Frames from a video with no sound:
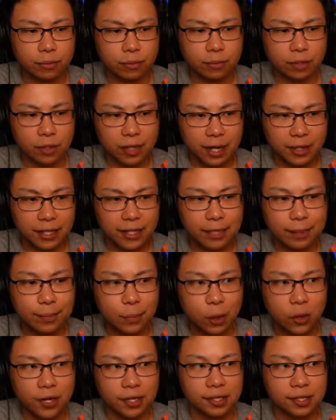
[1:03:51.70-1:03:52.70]
I think the
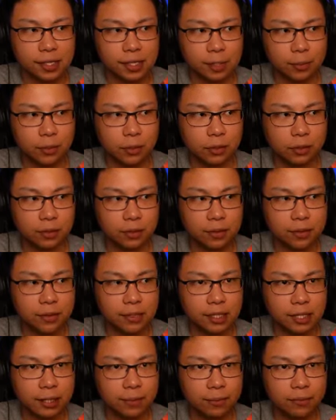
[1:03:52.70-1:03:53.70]
more accessible
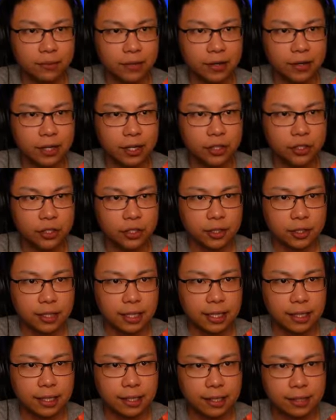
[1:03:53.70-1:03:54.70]
team variation
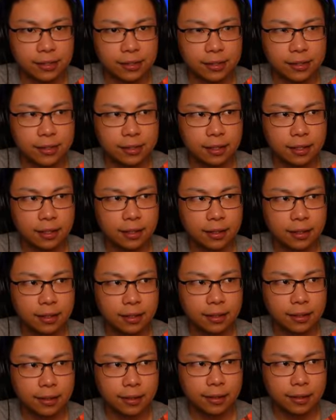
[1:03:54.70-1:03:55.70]
is
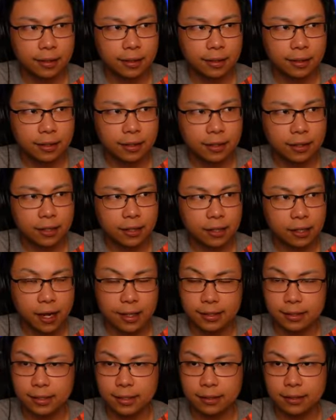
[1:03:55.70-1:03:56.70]

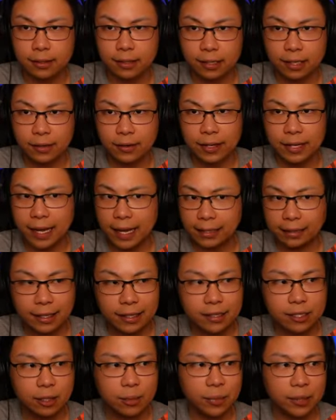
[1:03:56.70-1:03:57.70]
Godseeker and Eri and like
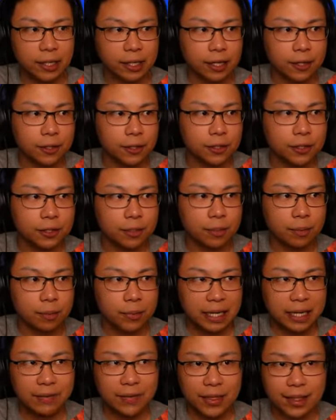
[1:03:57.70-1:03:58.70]
somebody else. But
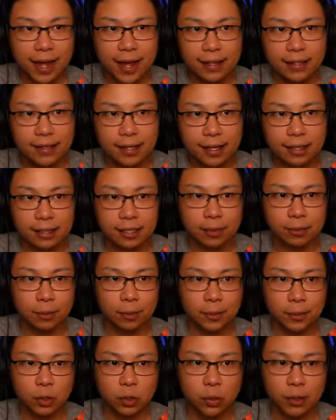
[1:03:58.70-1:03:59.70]
even that takes somewhere
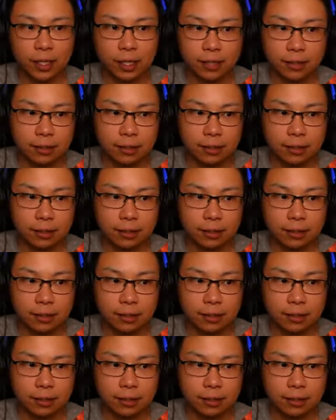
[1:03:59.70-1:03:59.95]
between,